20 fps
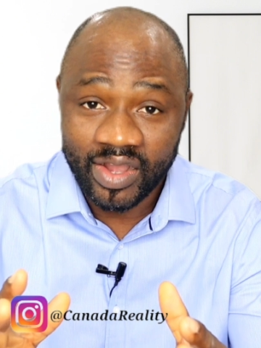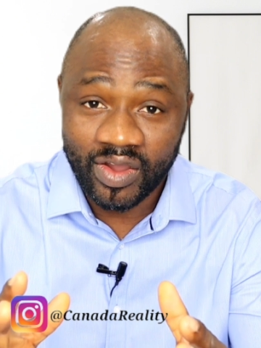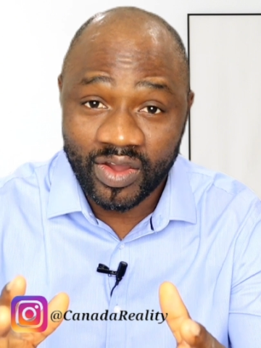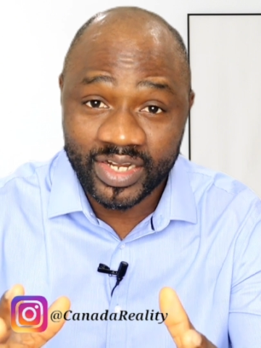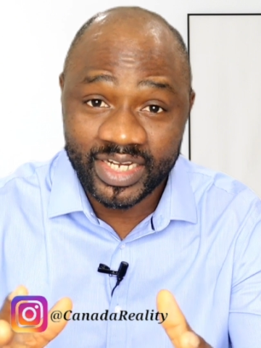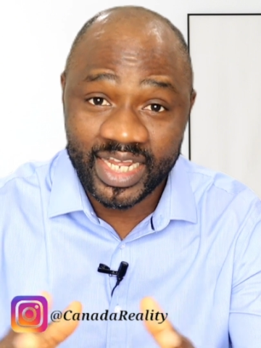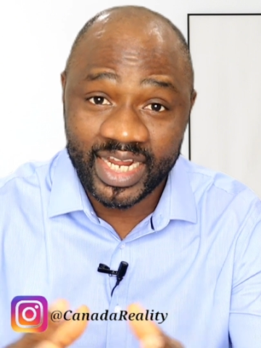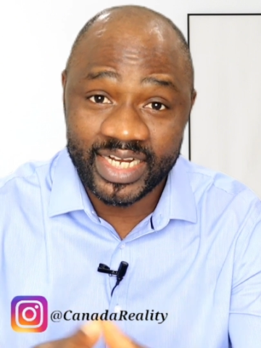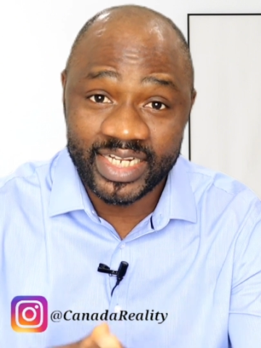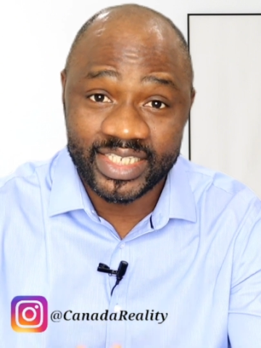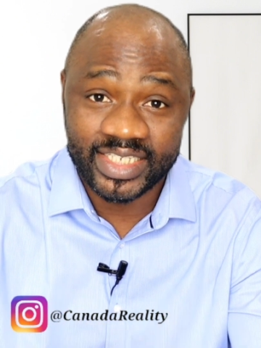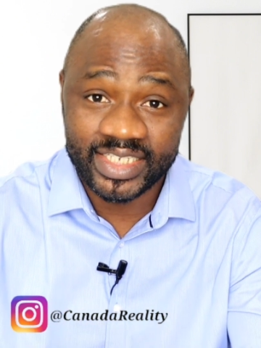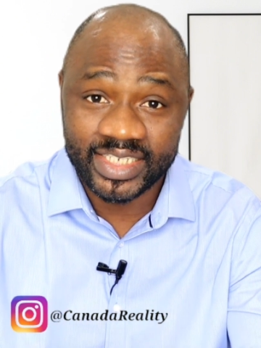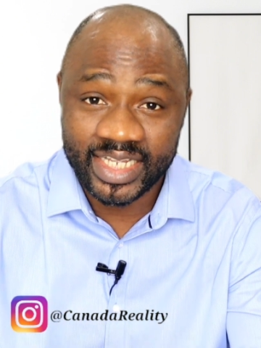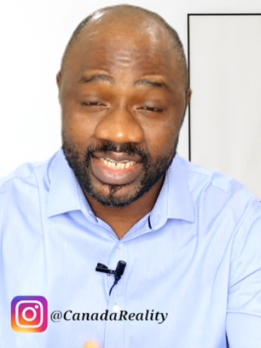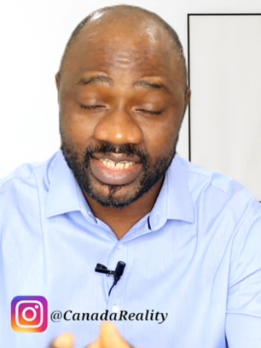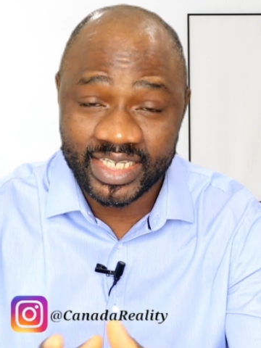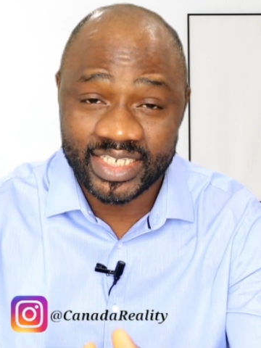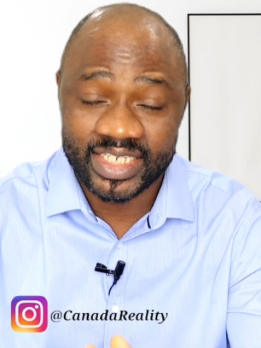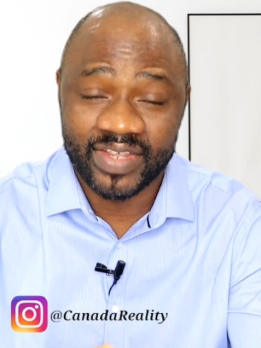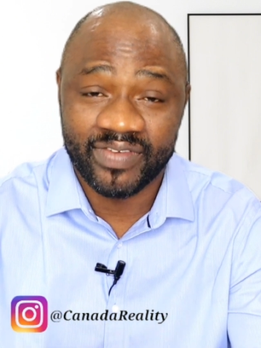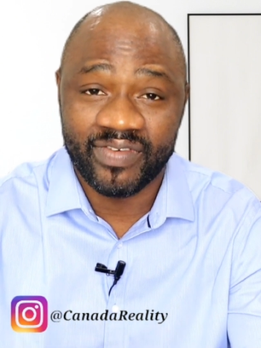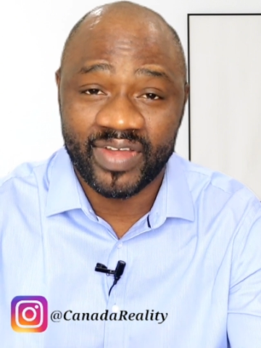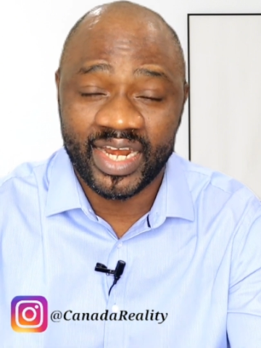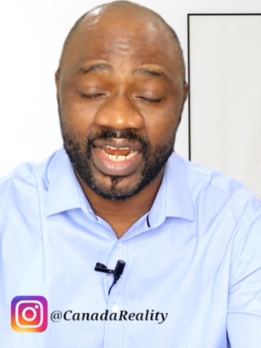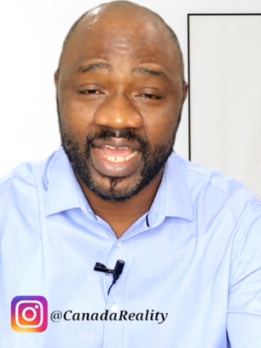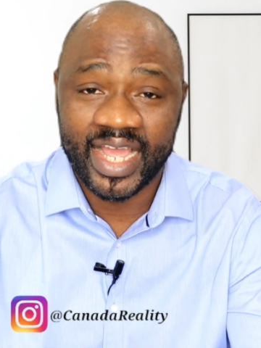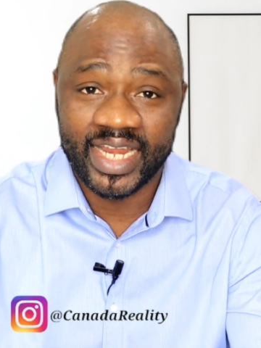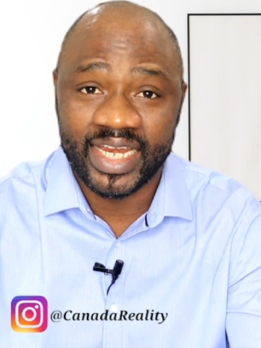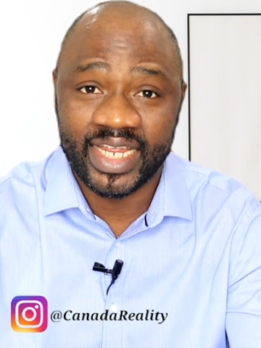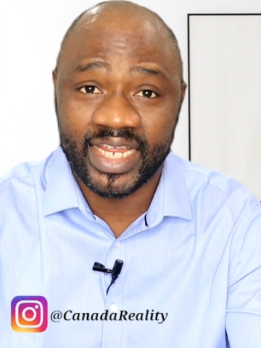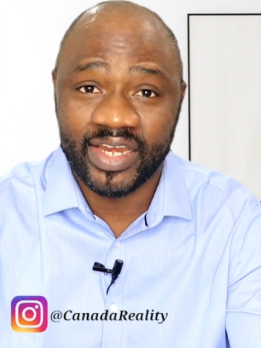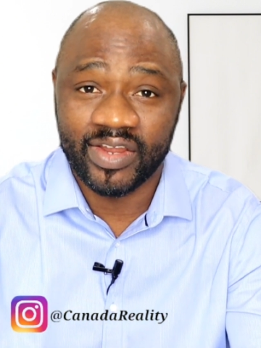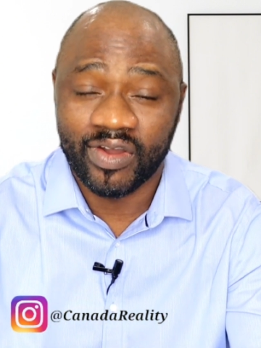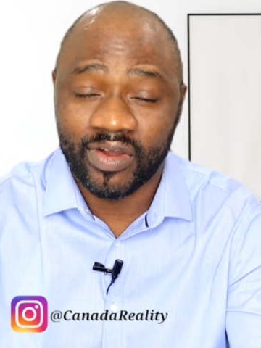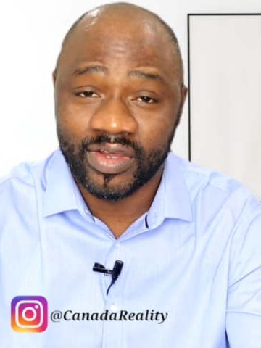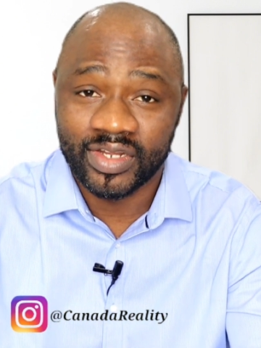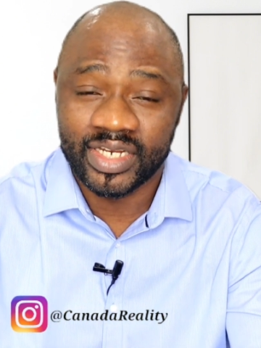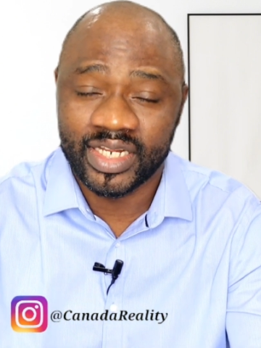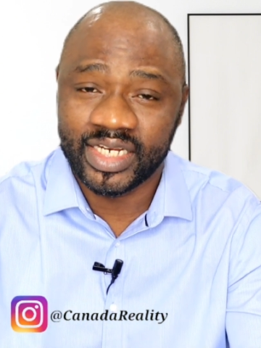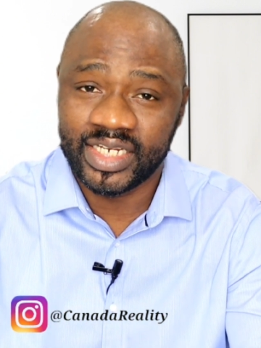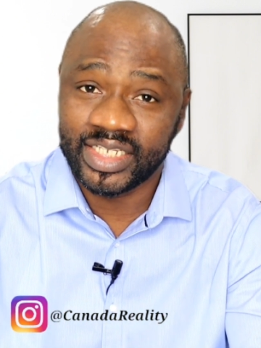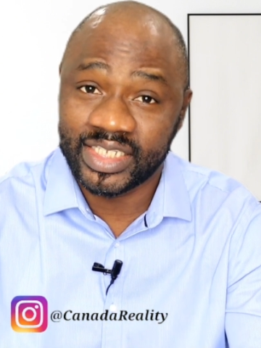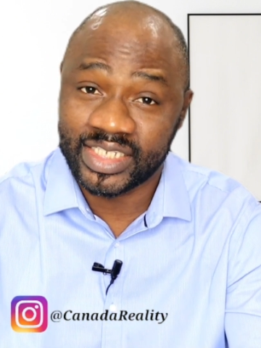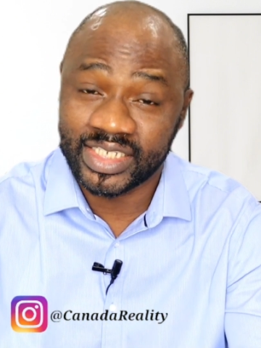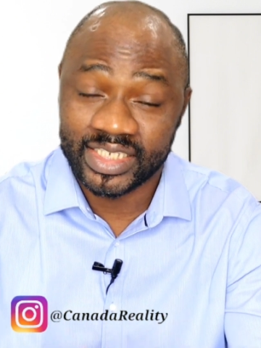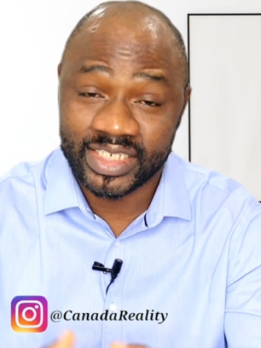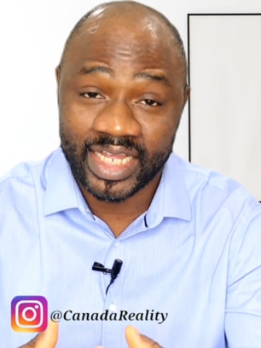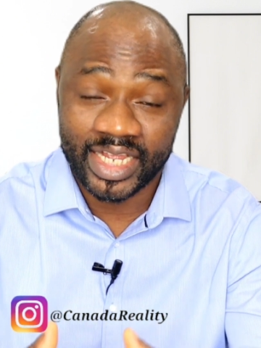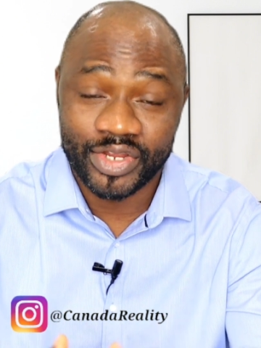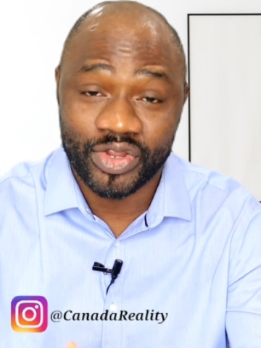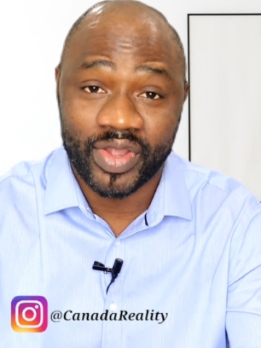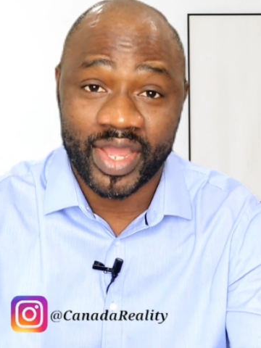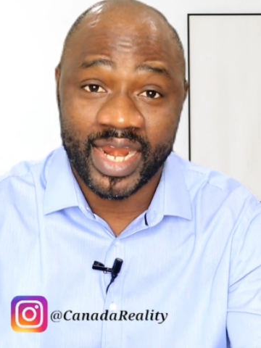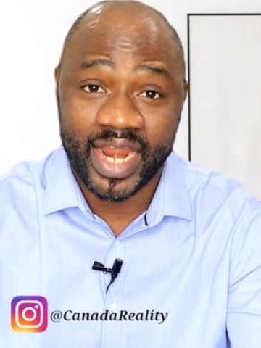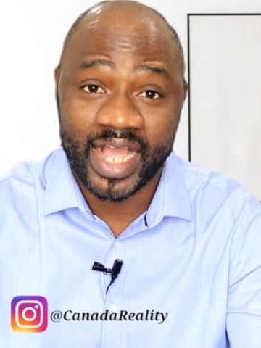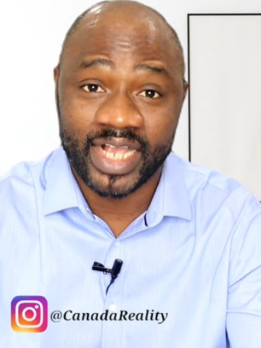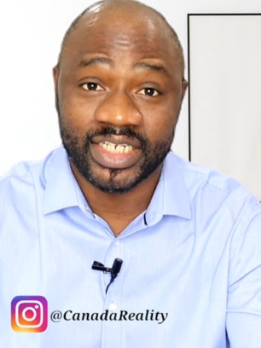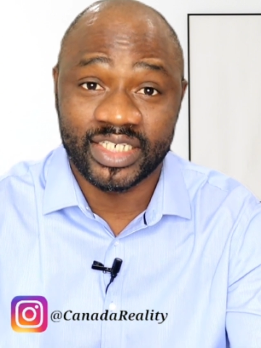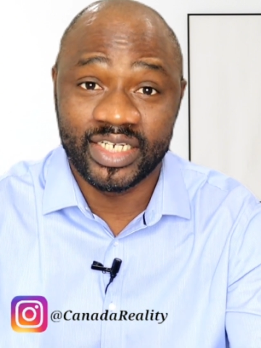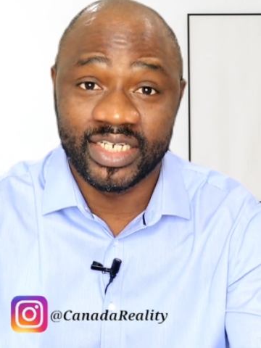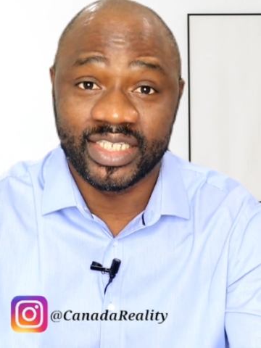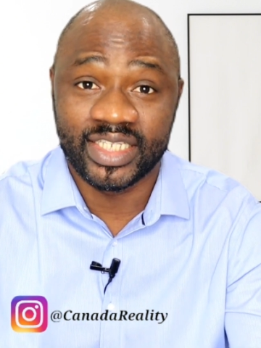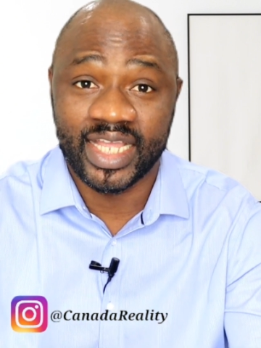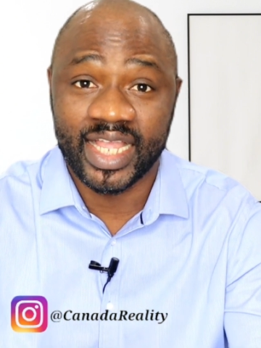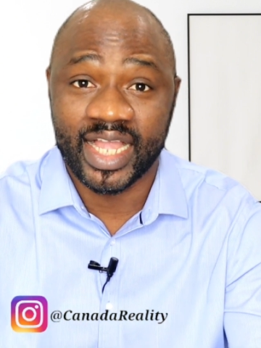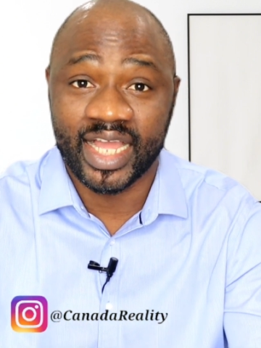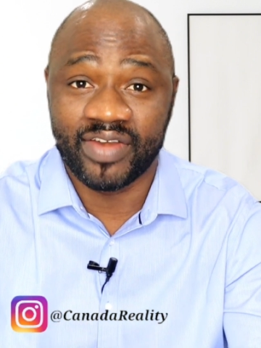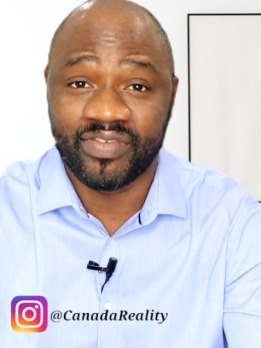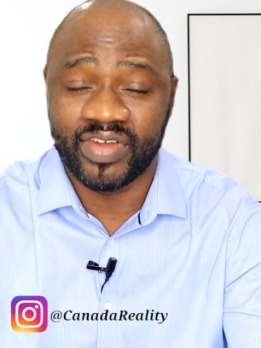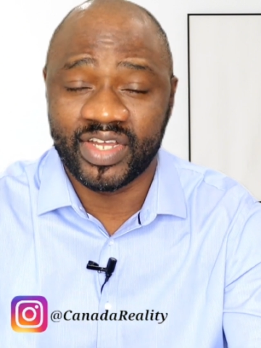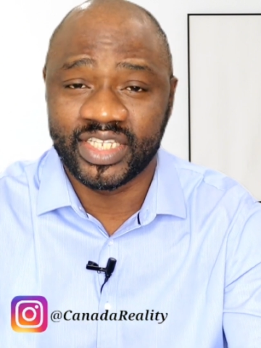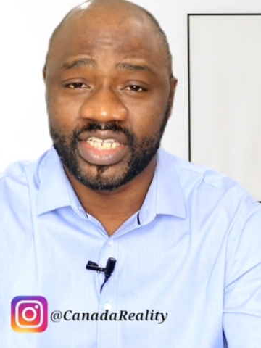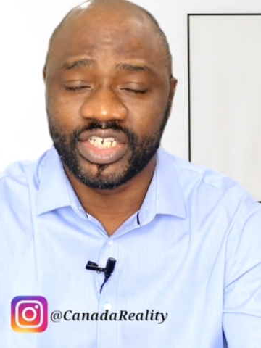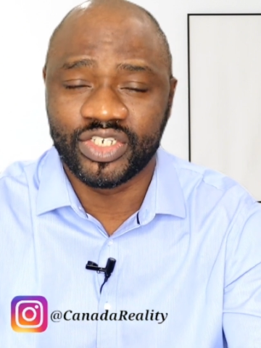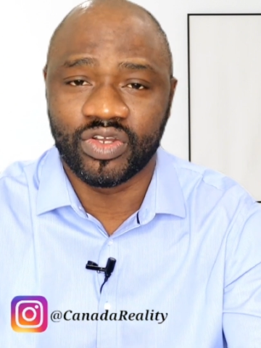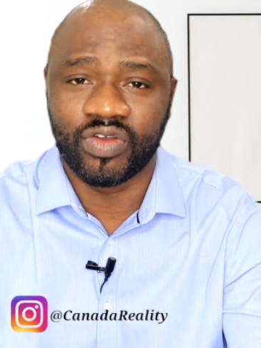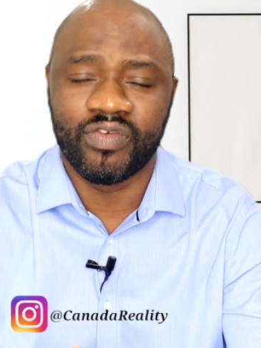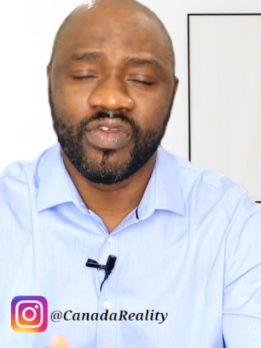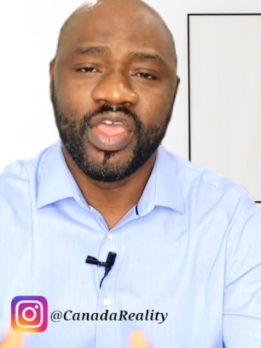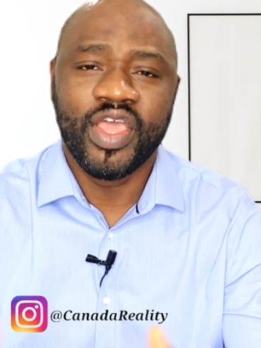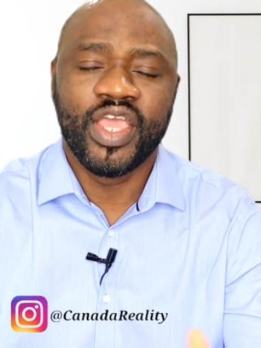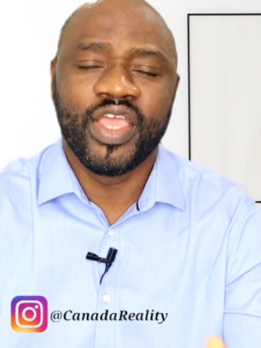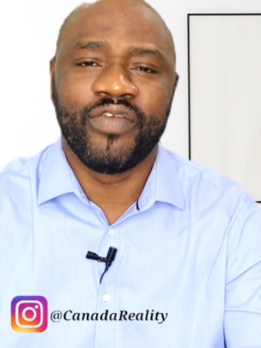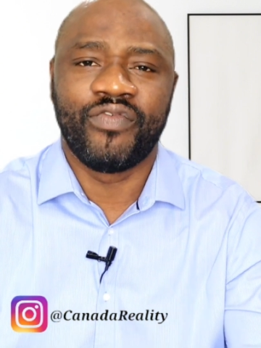underneath it, there's a silver lining underneath it that you can actually take advantage of.